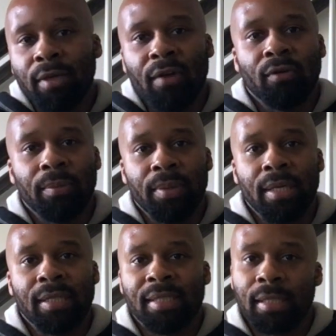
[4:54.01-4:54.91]
definitely
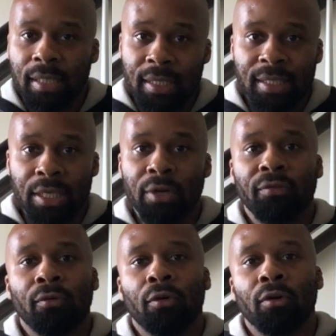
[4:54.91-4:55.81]
be a contender
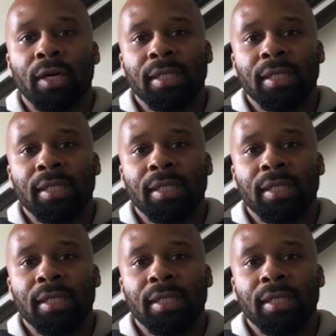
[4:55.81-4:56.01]
for